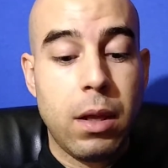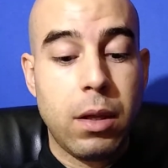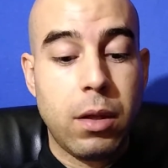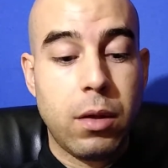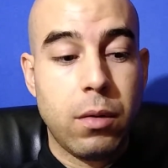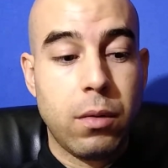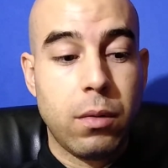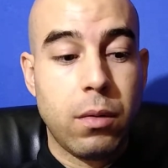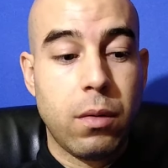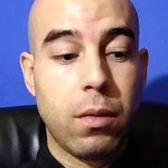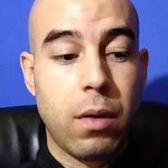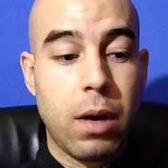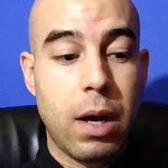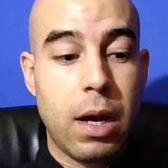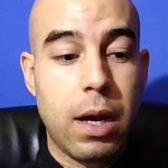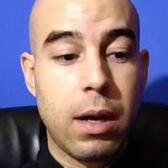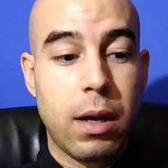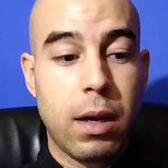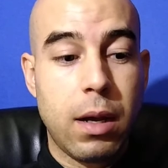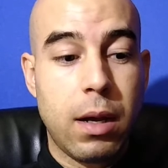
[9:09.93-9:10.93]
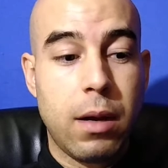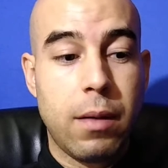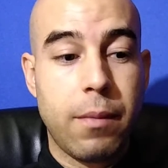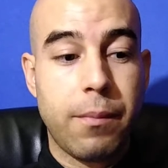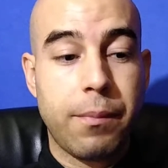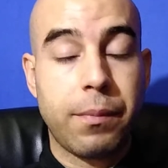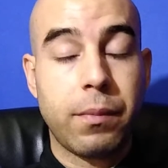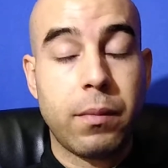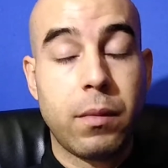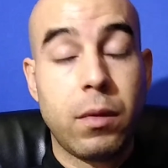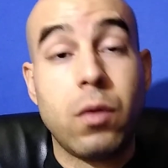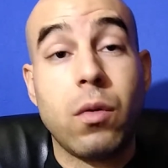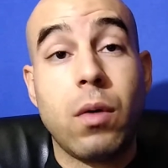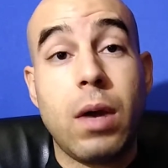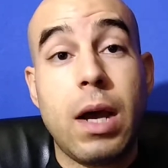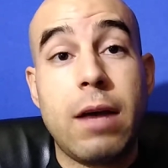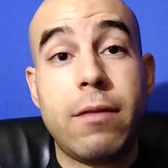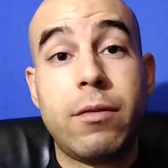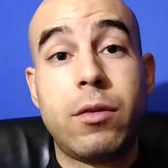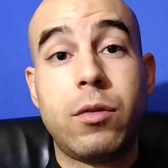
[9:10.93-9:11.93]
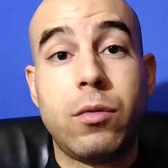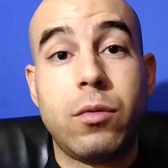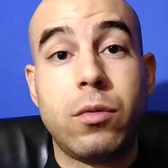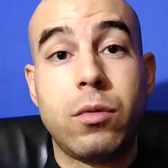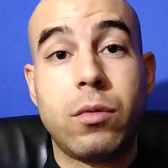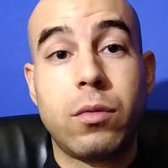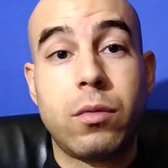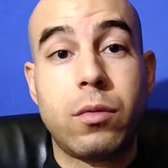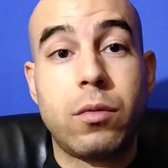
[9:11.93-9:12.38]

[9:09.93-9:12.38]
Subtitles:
you you have to